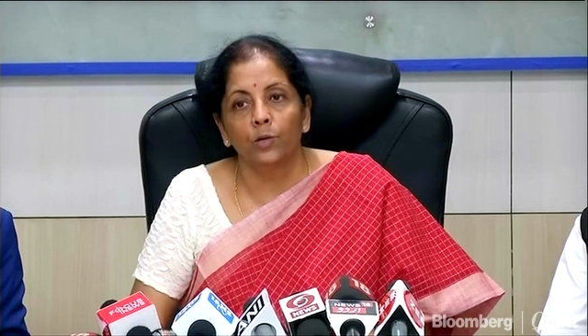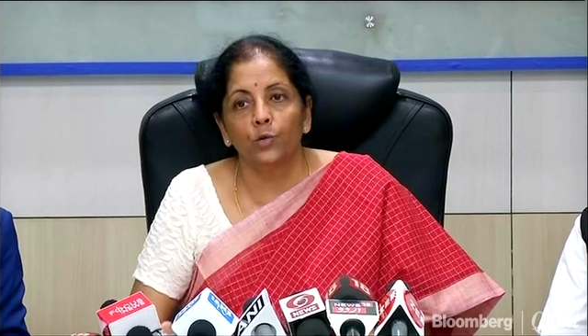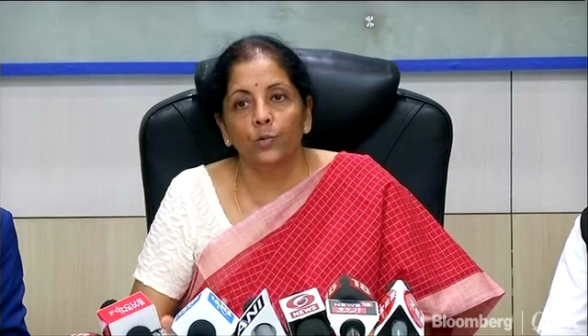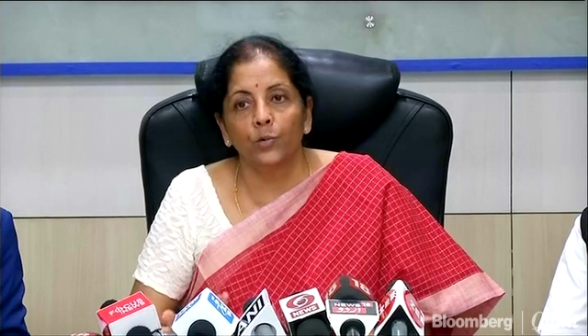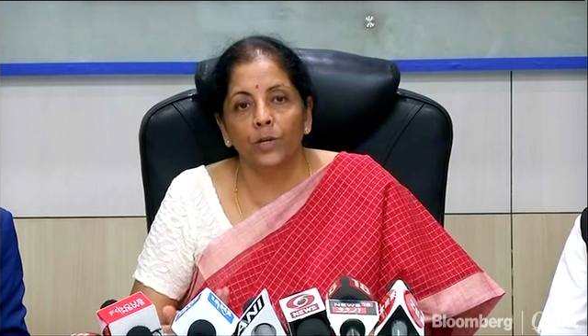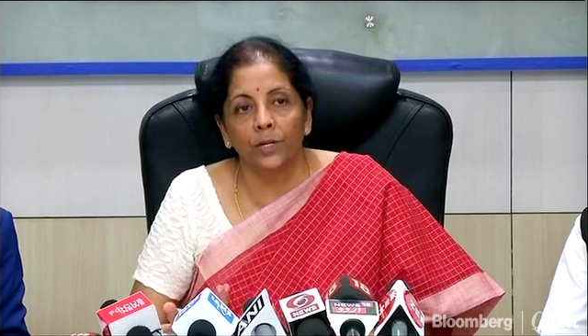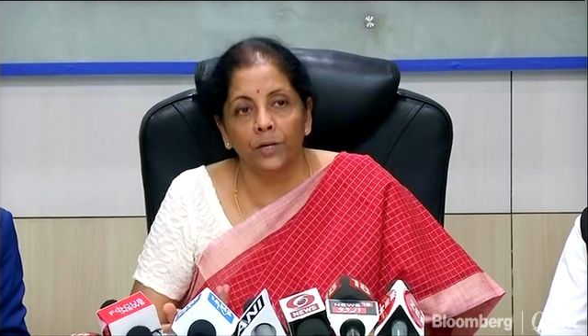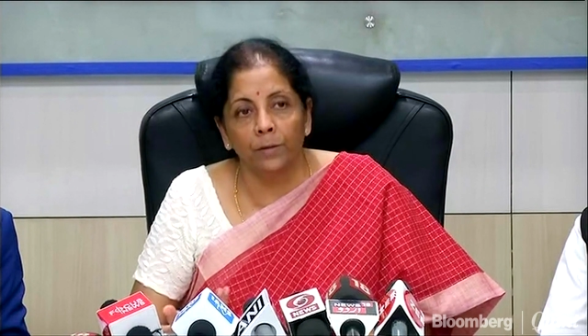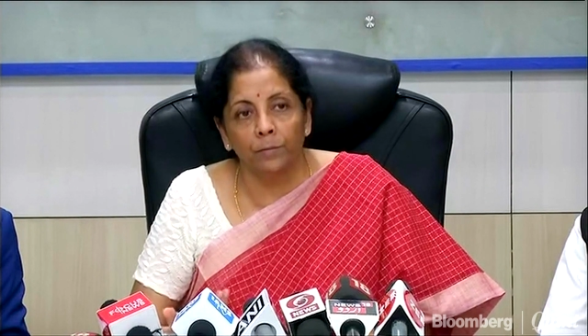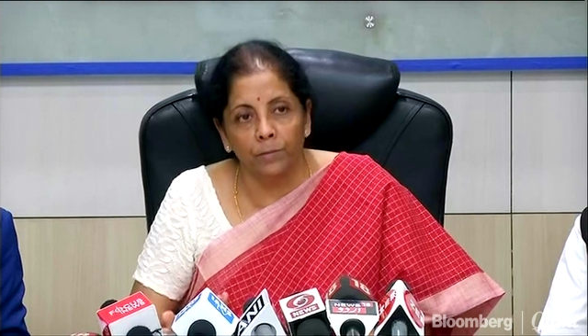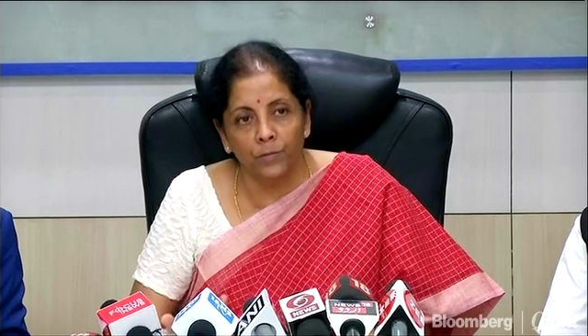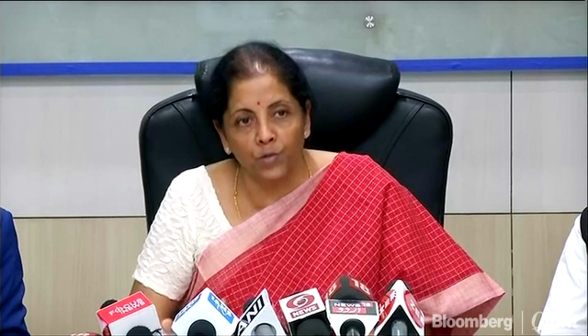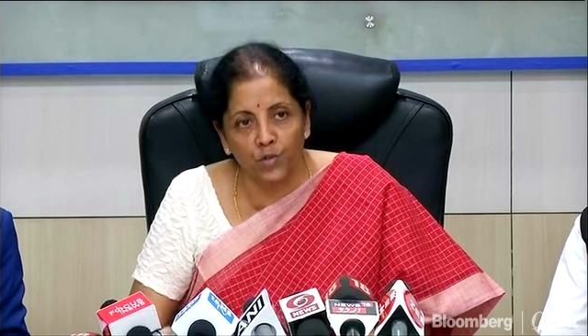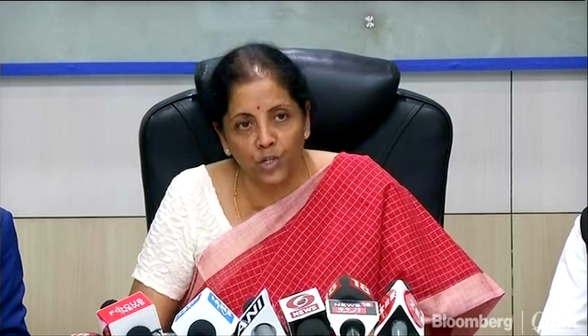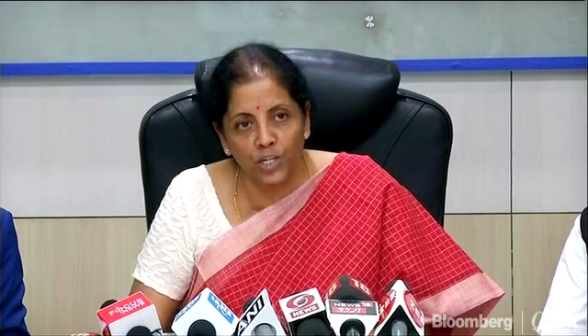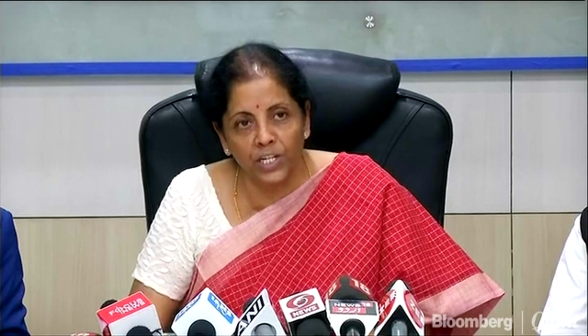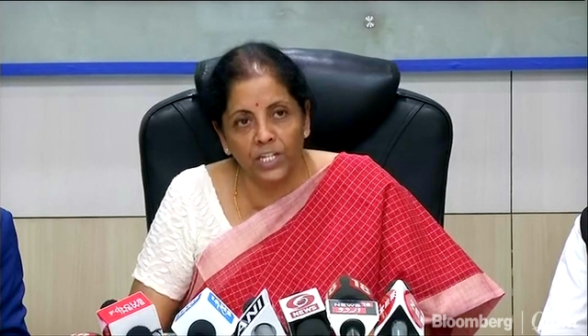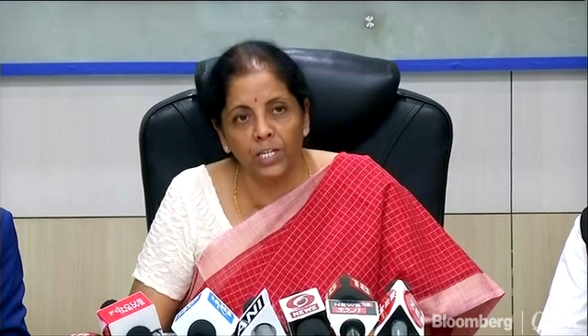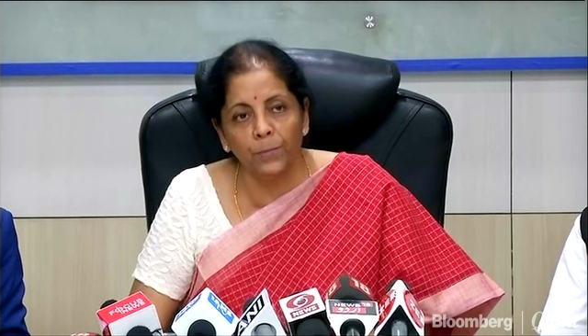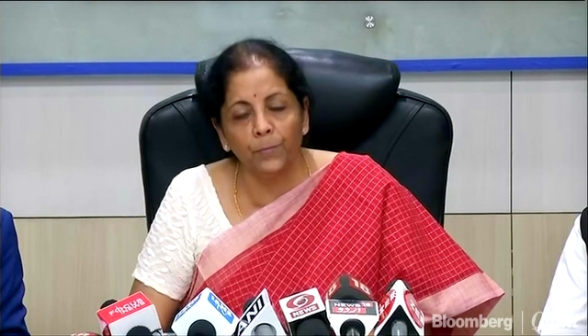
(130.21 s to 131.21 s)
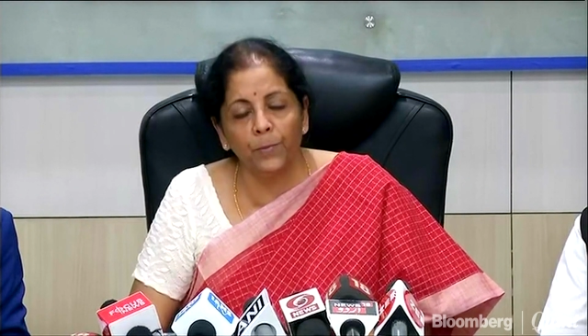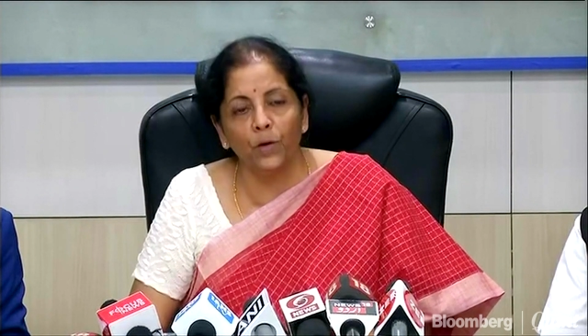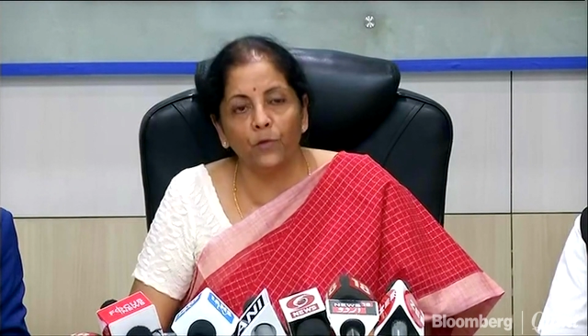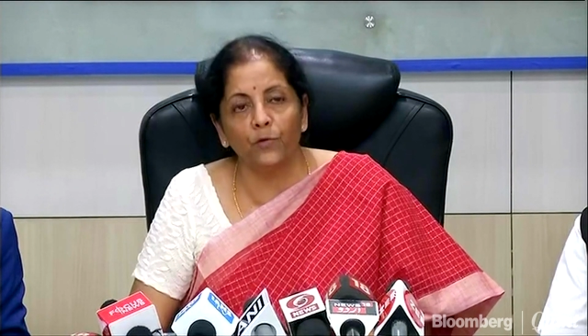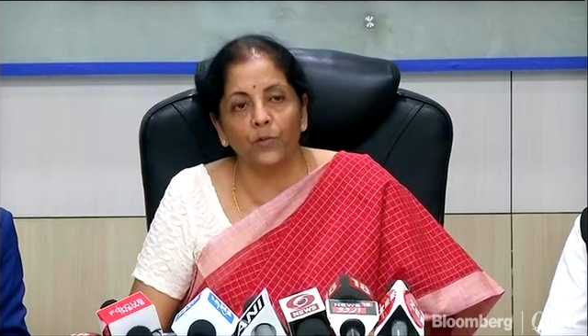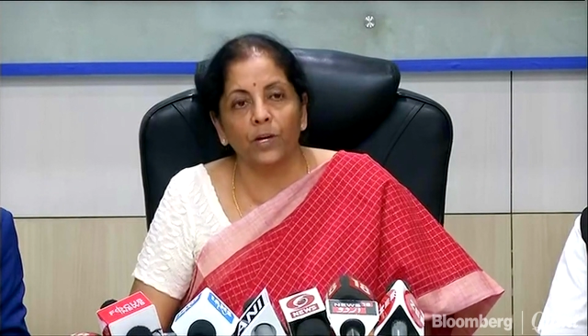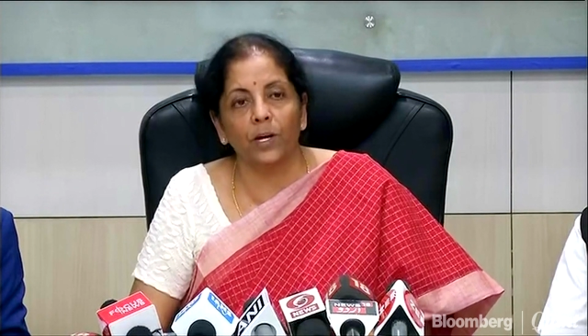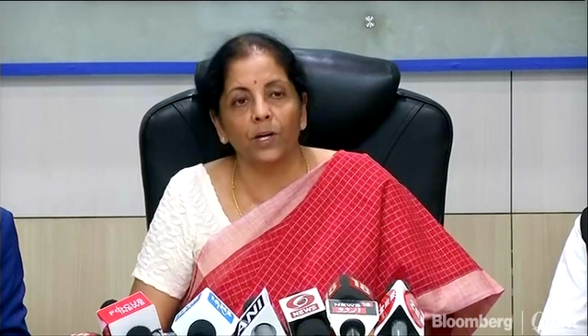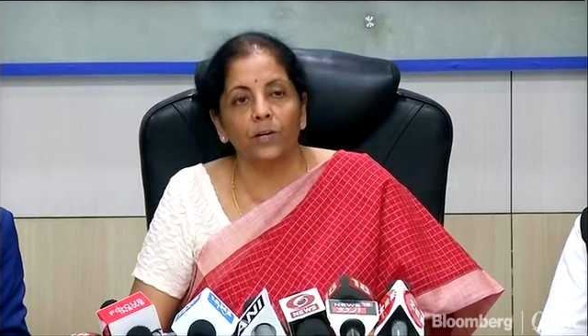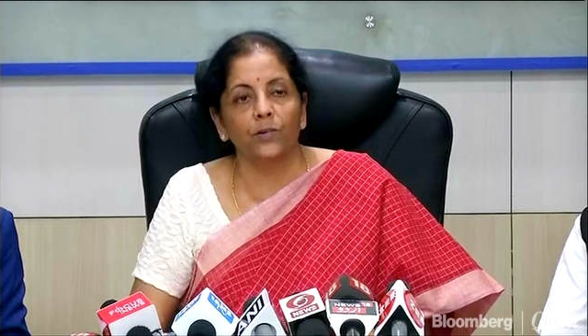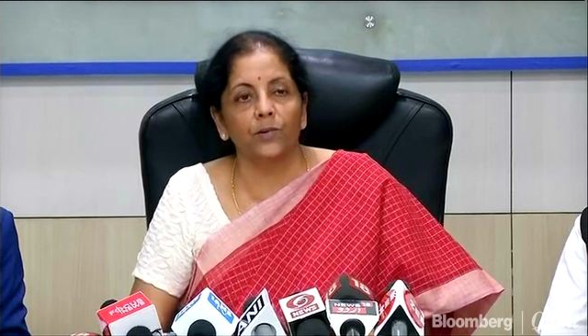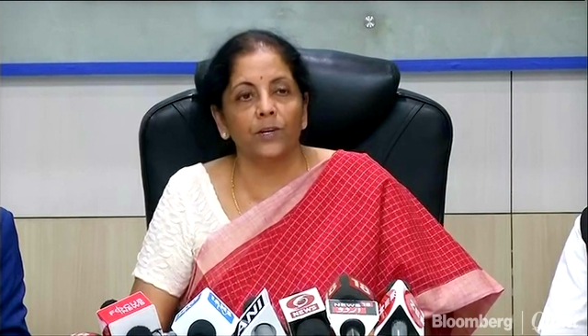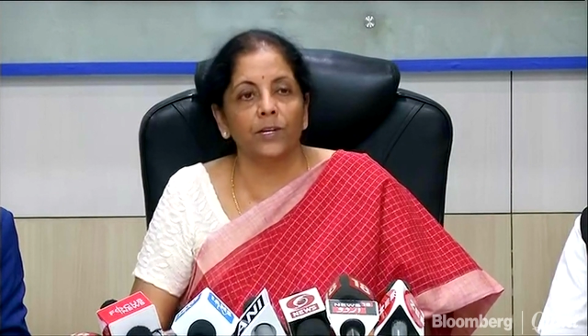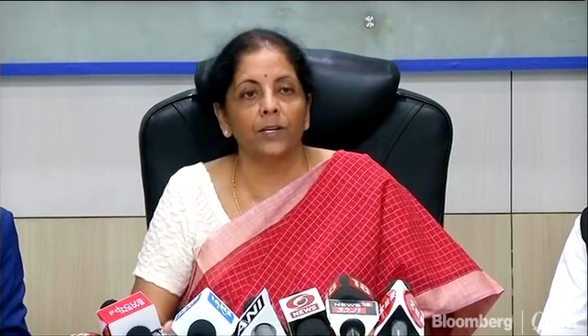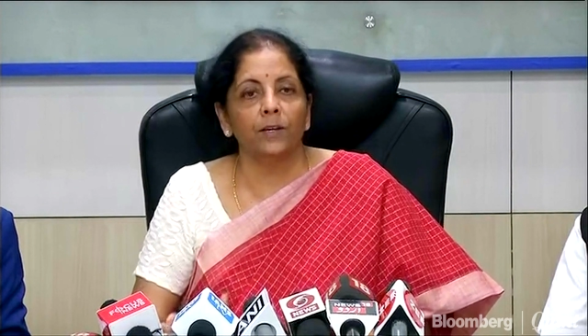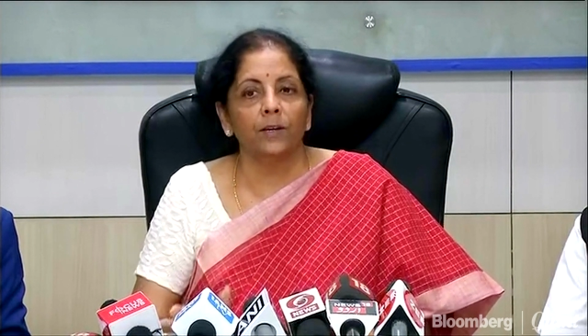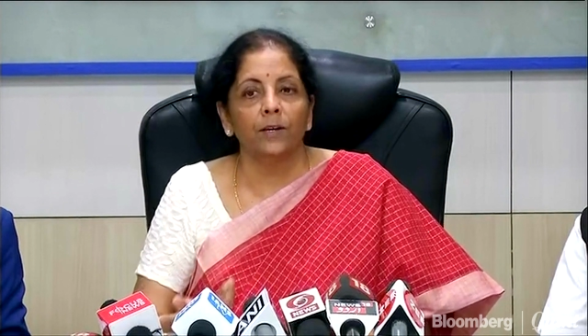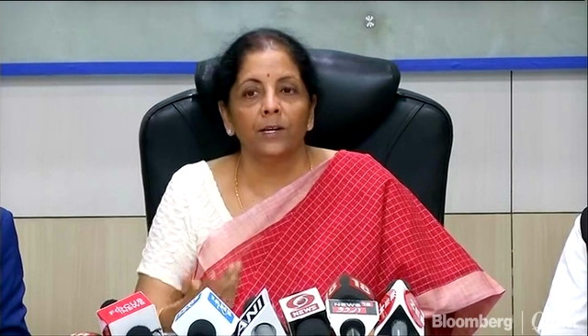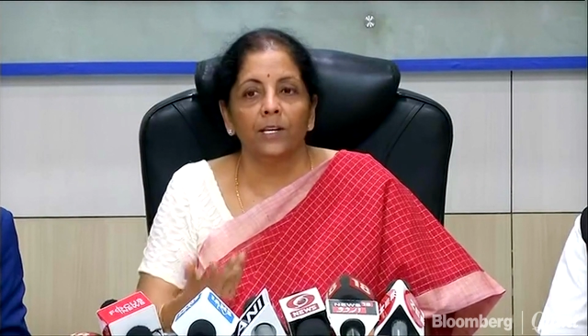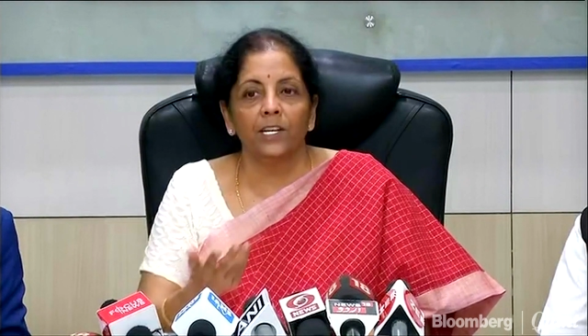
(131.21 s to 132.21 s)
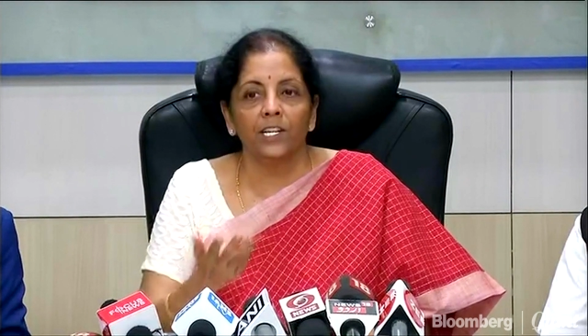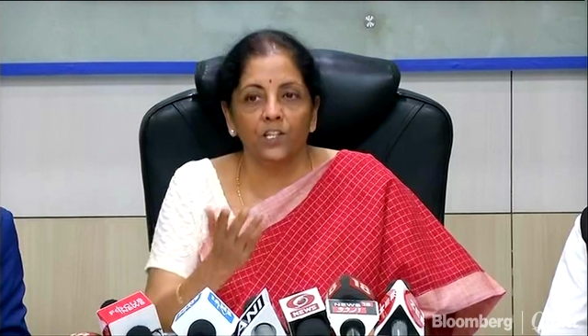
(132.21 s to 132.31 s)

to the GDP of the country